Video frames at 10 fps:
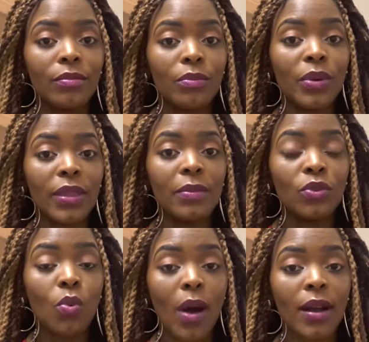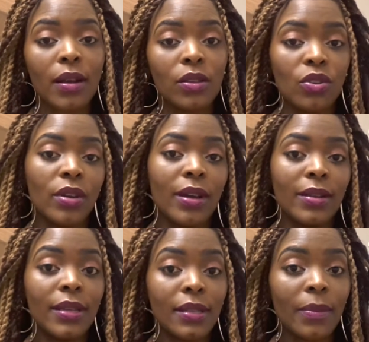bring them to work so you can
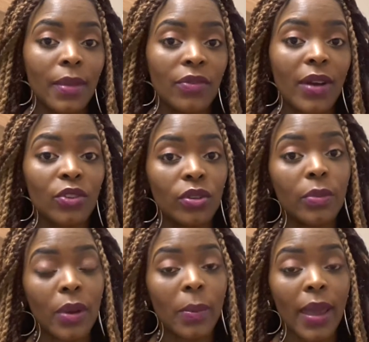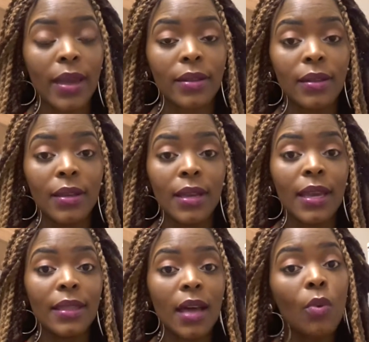eat something actually prepared.
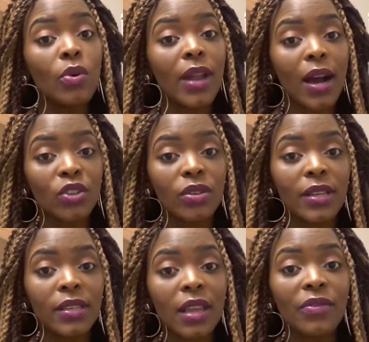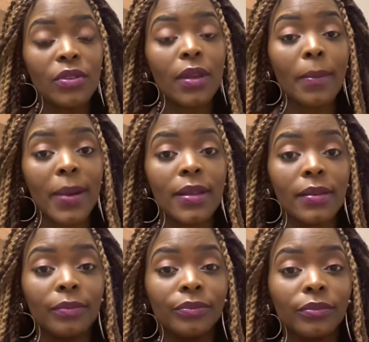That will actually save you some
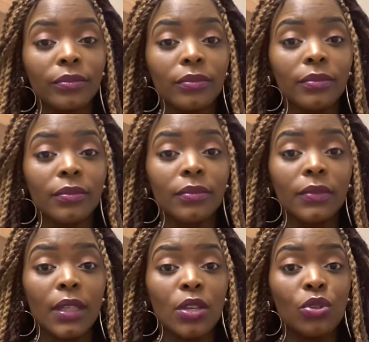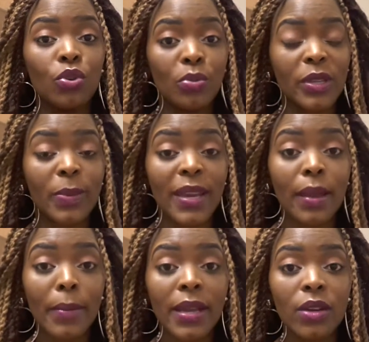money. You could be
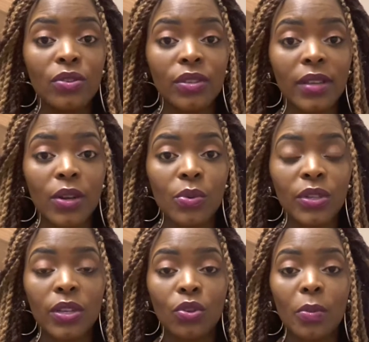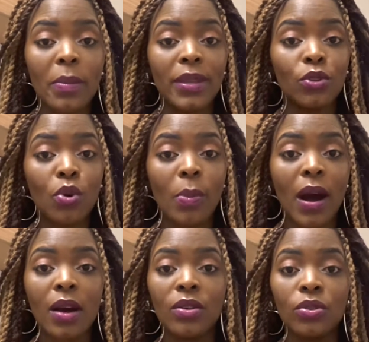spending money on sandwiches, or maybe
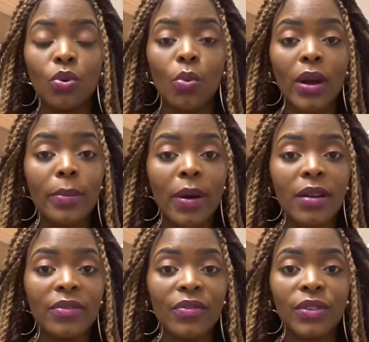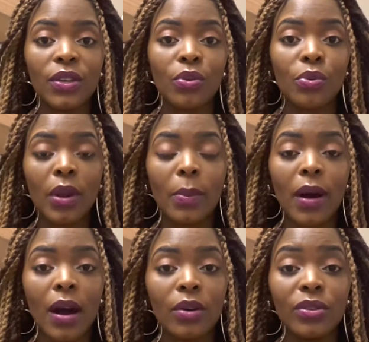£2 or £1.50 or
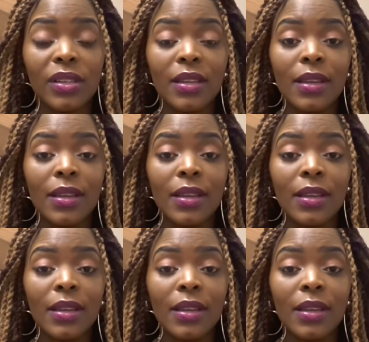£3